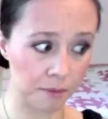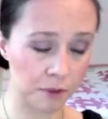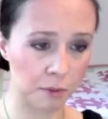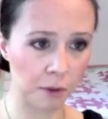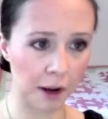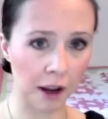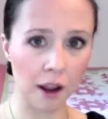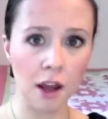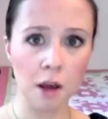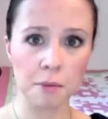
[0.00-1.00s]
spring
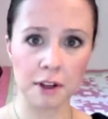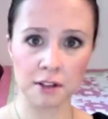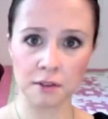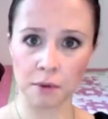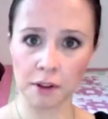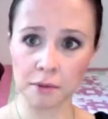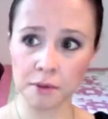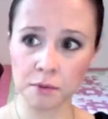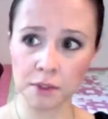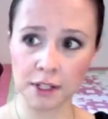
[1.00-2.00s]
because the weather
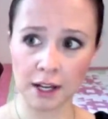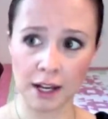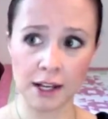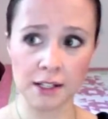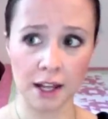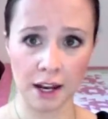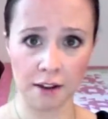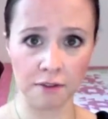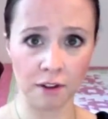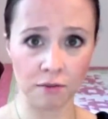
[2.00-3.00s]
was really nice and
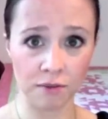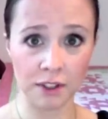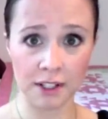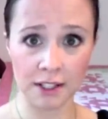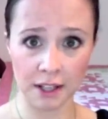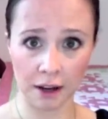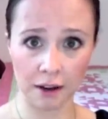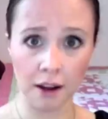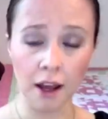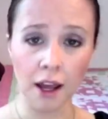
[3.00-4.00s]
I felt really
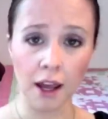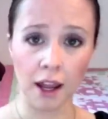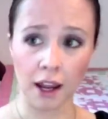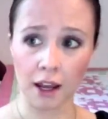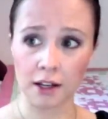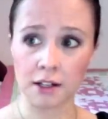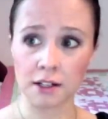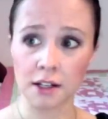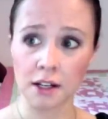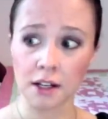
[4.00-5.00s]
sick
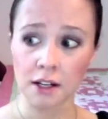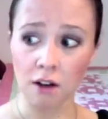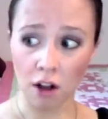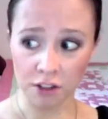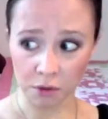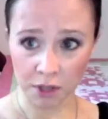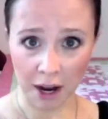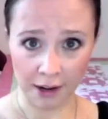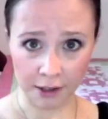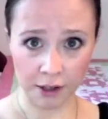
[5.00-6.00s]
and also
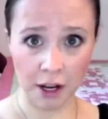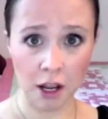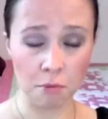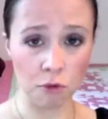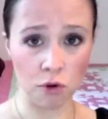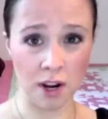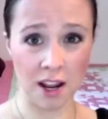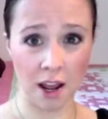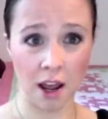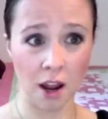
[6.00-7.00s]
tired,
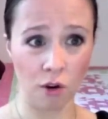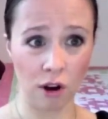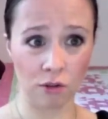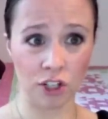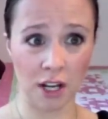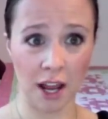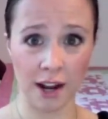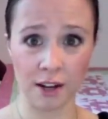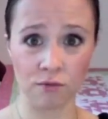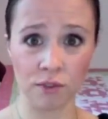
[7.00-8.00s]
moody, and grouchy. And
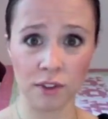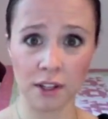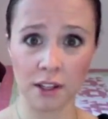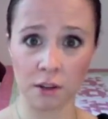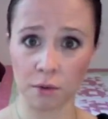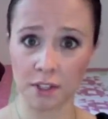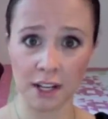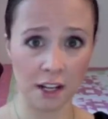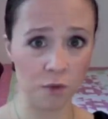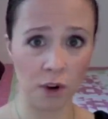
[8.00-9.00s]
there were
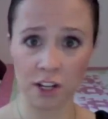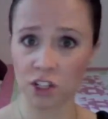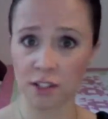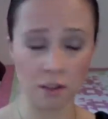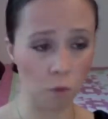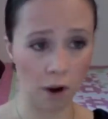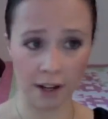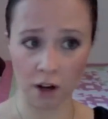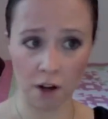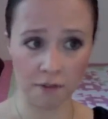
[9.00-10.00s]
days where I just didn't want to
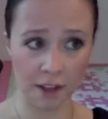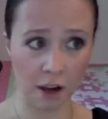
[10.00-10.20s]
get off the